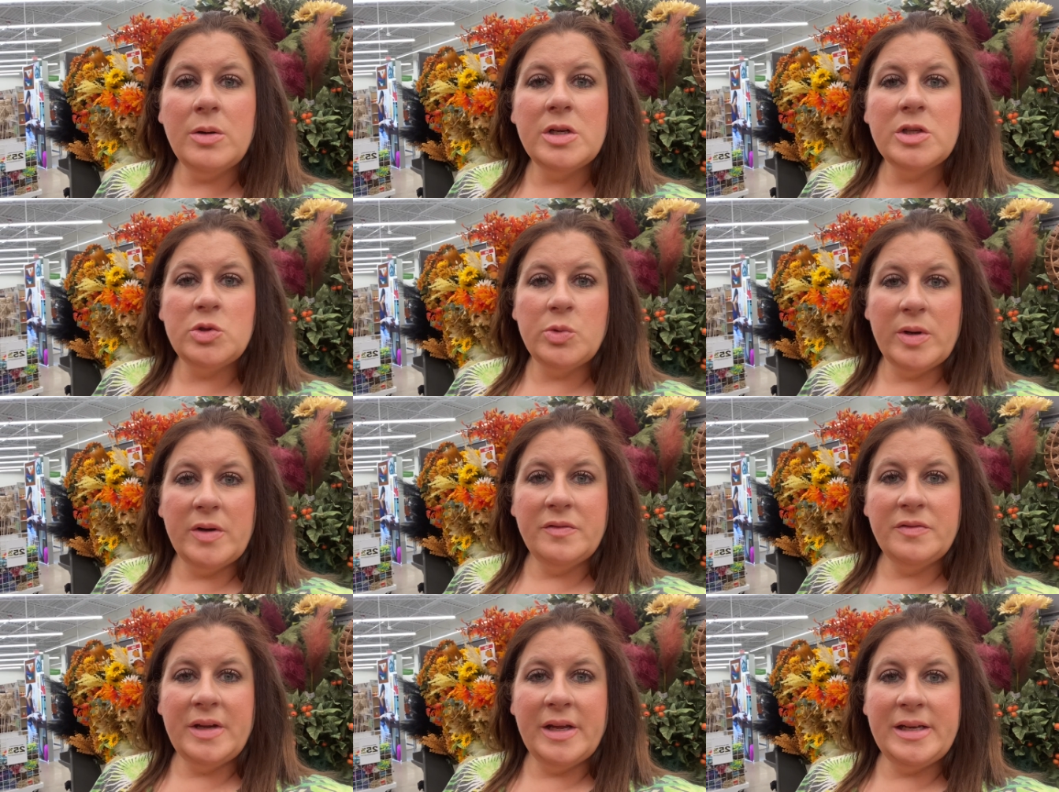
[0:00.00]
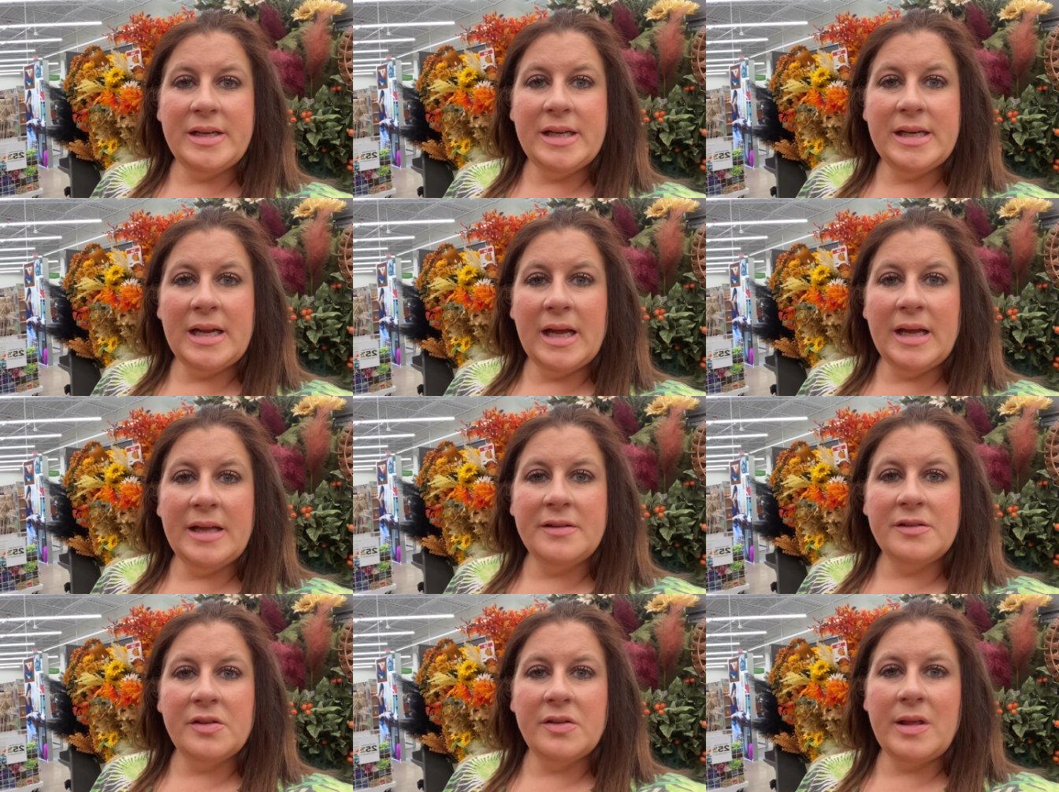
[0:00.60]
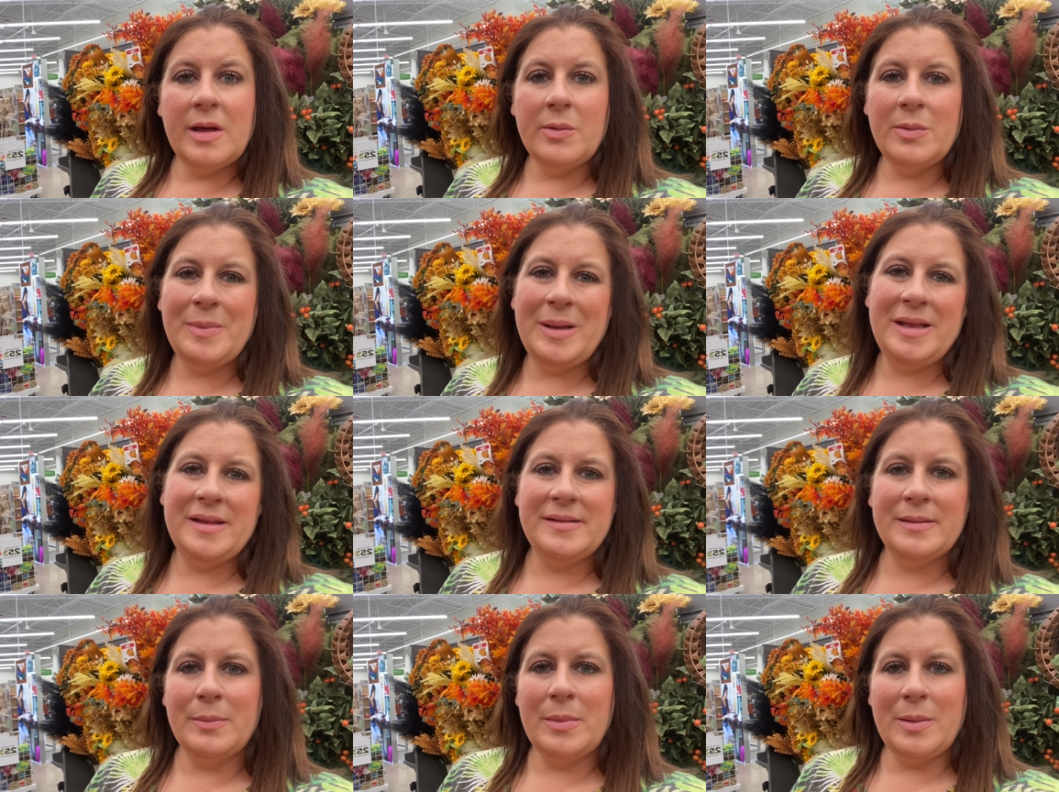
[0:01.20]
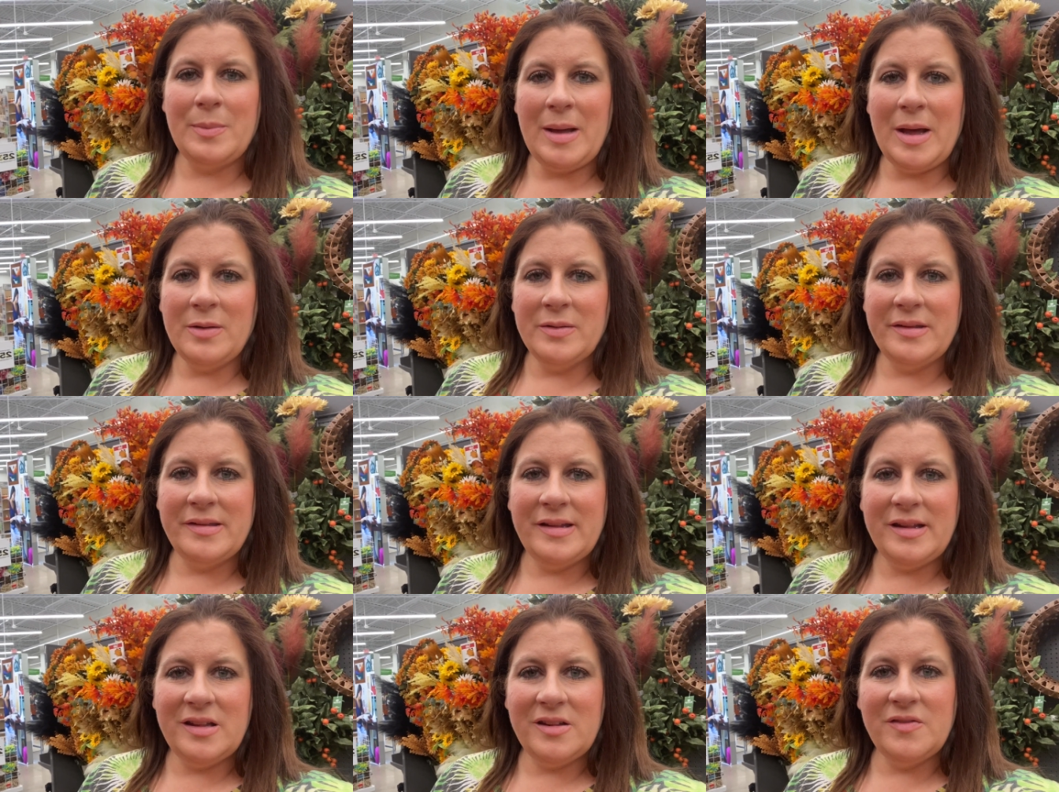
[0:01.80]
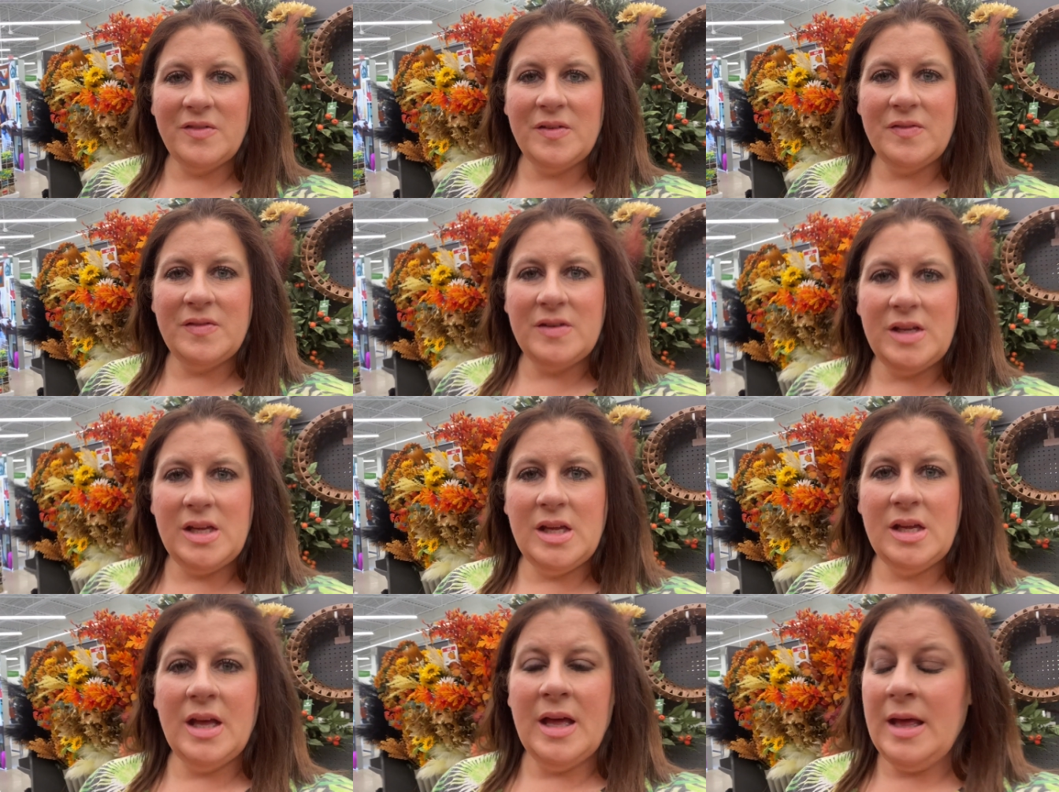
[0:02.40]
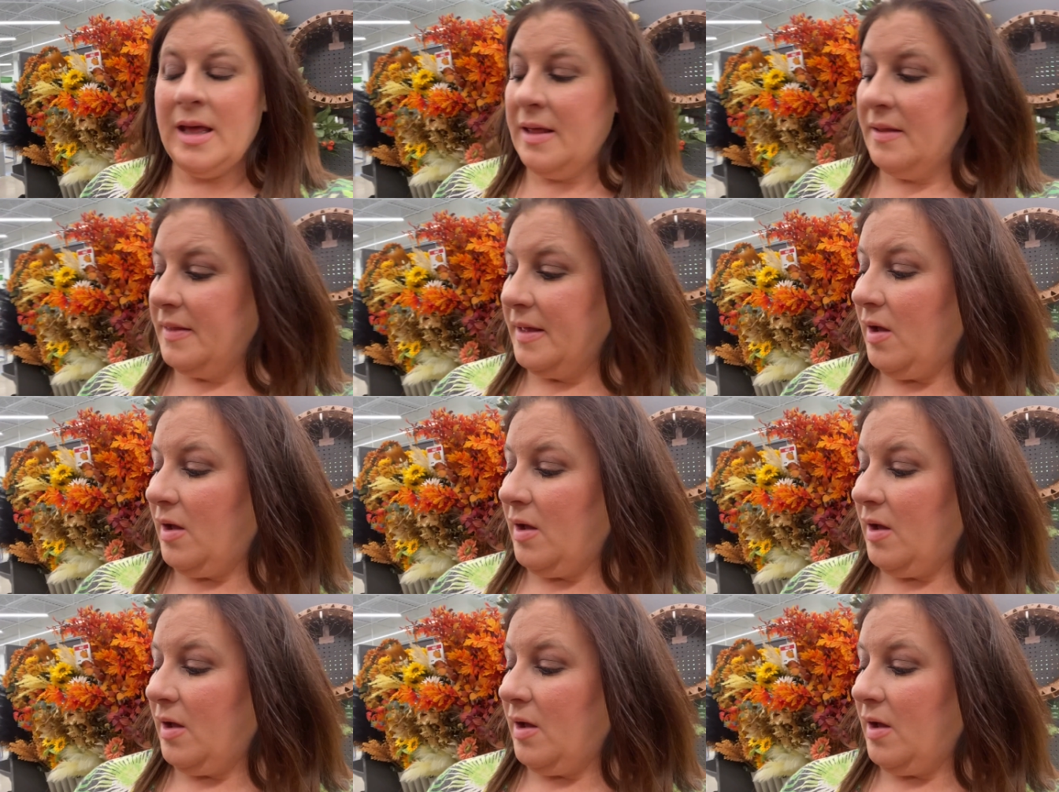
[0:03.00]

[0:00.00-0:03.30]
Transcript: $12.99, so that would make them about $6.50.